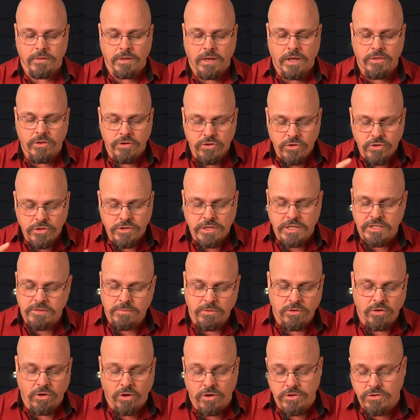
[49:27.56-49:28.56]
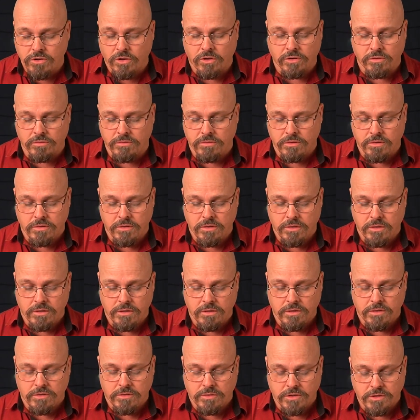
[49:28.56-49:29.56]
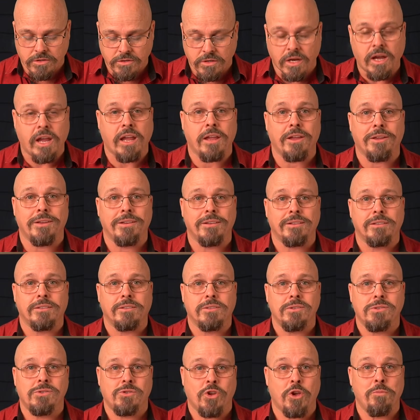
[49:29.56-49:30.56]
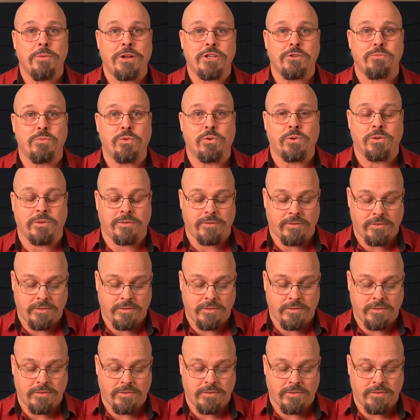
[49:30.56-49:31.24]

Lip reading: And the New Testament goes on to say so much more.